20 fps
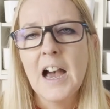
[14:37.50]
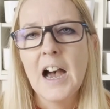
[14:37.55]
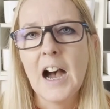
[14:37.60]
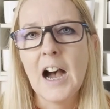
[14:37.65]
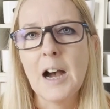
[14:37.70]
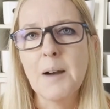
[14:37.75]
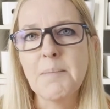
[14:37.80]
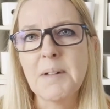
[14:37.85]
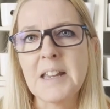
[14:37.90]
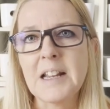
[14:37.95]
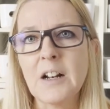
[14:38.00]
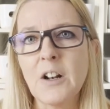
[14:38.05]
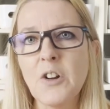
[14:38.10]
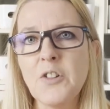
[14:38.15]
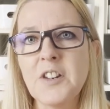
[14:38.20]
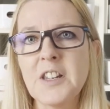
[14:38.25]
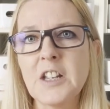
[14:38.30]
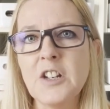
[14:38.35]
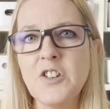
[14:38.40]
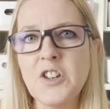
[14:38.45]
um,
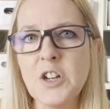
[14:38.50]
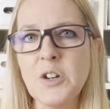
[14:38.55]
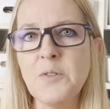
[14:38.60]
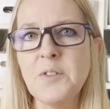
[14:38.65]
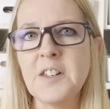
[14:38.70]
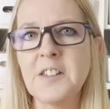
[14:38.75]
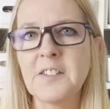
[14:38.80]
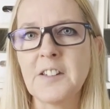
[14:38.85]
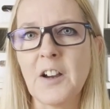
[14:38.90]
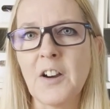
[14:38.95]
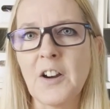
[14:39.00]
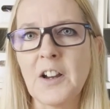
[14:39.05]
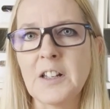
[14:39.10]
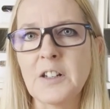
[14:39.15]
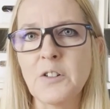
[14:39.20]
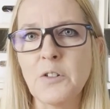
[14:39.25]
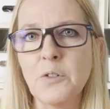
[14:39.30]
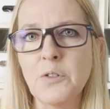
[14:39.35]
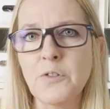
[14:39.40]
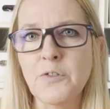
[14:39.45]
including a new design
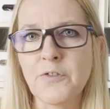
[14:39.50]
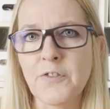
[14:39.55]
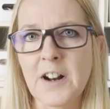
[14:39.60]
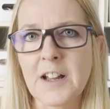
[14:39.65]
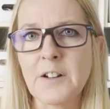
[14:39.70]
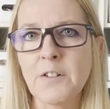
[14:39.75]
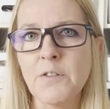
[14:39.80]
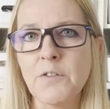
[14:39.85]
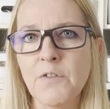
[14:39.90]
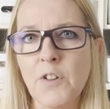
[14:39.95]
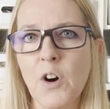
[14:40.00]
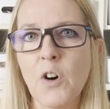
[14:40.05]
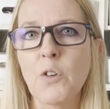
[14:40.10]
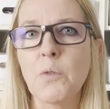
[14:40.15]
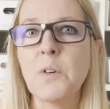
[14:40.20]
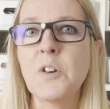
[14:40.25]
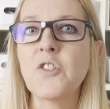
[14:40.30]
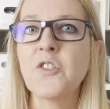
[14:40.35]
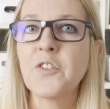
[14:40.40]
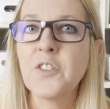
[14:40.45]
called Fraggle Rock,
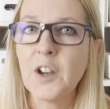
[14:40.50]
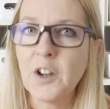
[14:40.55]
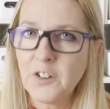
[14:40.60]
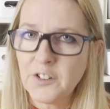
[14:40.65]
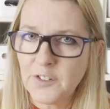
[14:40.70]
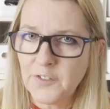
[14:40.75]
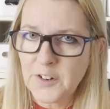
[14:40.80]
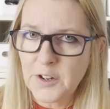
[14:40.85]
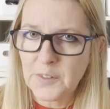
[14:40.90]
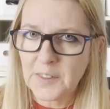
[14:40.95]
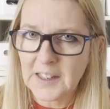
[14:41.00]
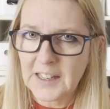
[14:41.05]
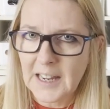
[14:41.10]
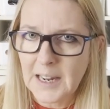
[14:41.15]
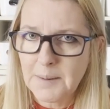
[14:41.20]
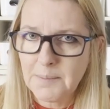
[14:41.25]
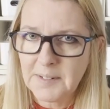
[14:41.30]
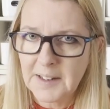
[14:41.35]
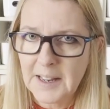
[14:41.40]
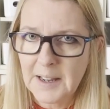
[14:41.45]
which those of you that
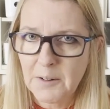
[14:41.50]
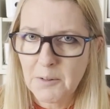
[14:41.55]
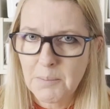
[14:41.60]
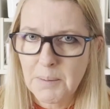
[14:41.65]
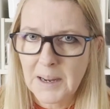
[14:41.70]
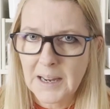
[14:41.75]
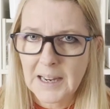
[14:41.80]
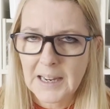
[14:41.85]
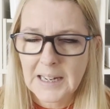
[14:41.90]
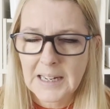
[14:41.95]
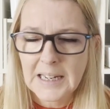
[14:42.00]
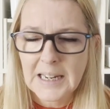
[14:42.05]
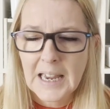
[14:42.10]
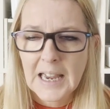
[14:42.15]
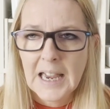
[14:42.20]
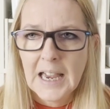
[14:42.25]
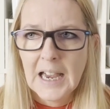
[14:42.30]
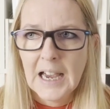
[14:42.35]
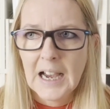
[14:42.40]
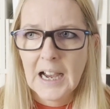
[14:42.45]
came to Hell Bay,
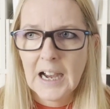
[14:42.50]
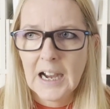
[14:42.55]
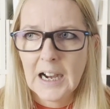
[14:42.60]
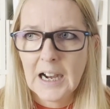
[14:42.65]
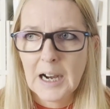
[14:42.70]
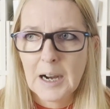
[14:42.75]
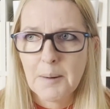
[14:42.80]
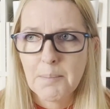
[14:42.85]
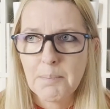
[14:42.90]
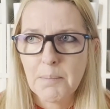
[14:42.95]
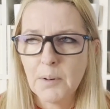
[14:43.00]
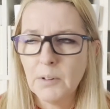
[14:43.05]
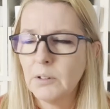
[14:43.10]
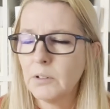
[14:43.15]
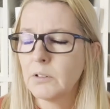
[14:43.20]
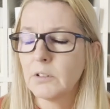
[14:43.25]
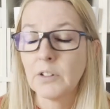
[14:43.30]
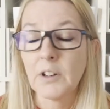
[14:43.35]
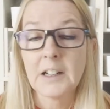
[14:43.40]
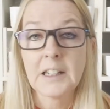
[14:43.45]
uh, oh
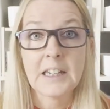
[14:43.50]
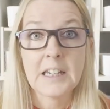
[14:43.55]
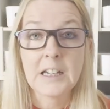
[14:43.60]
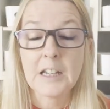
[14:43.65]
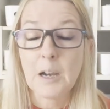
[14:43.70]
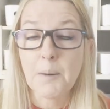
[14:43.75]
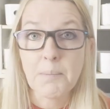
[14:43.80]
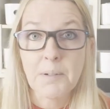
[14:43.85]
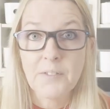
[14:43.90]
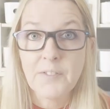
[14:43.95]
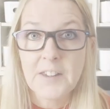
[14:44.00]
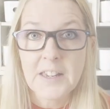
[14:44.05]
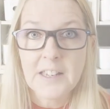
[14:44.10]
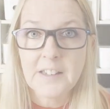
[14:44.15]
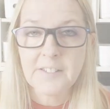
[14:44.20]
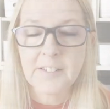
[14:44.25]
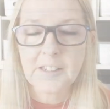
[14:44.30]
crikey, a couple of years